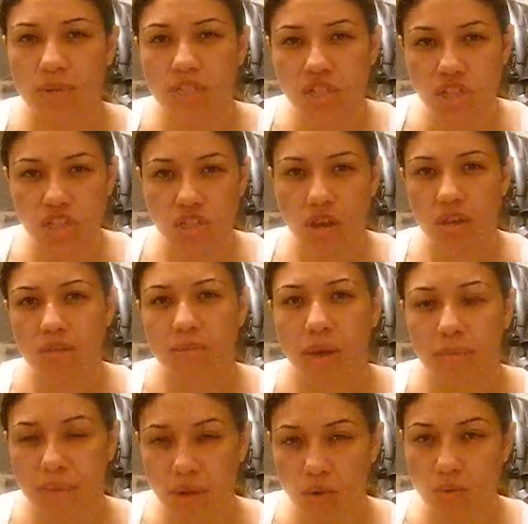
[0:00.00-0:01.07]
It wasn't just all in
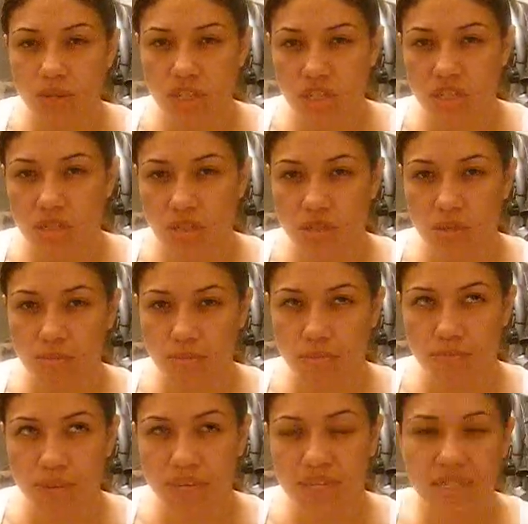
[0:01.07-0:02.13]
my middle, which is the
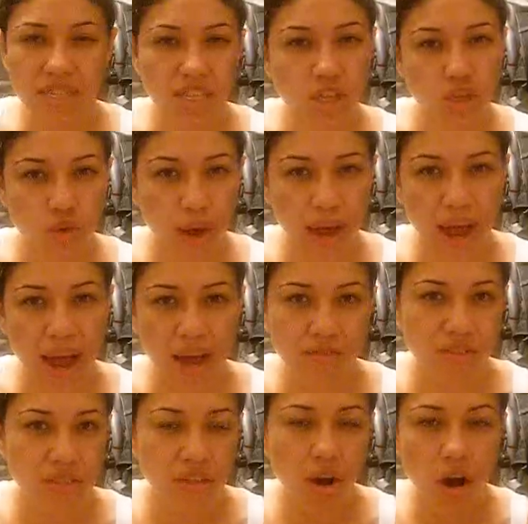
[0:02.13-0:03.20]
biggest issue I
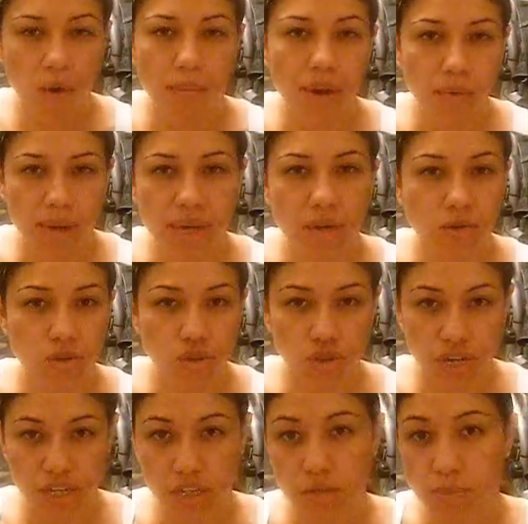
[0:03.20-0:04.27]
have, is all my weight goes
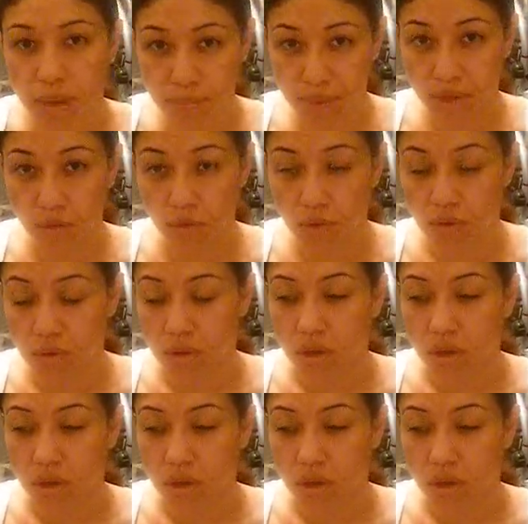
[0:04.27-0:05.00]
straight to my middle.